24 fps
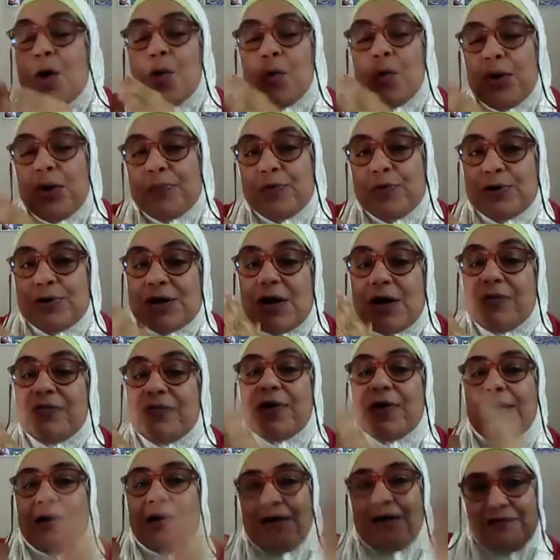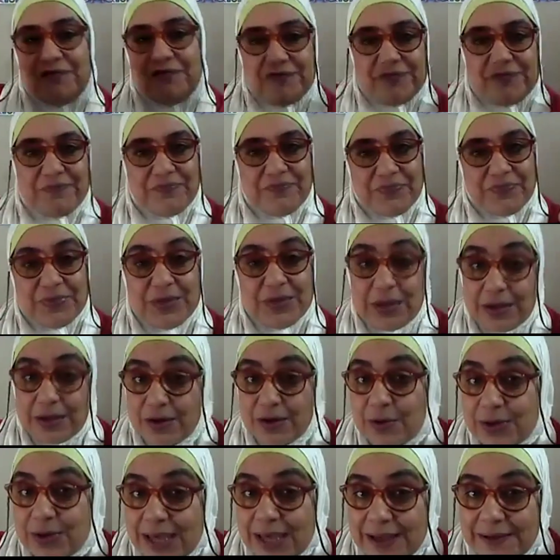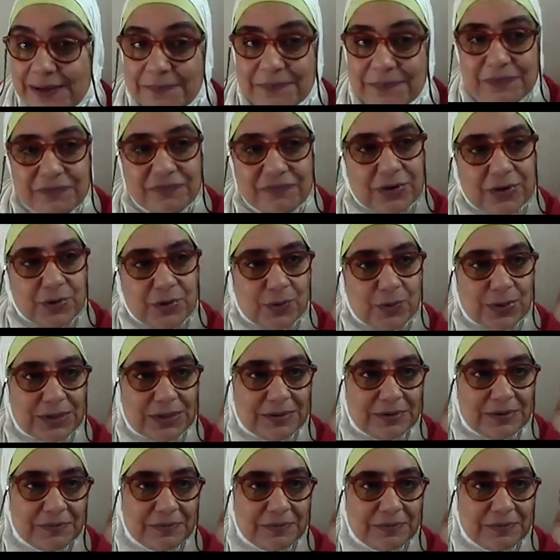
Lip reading: we pronounce the cock. Okay? Very well.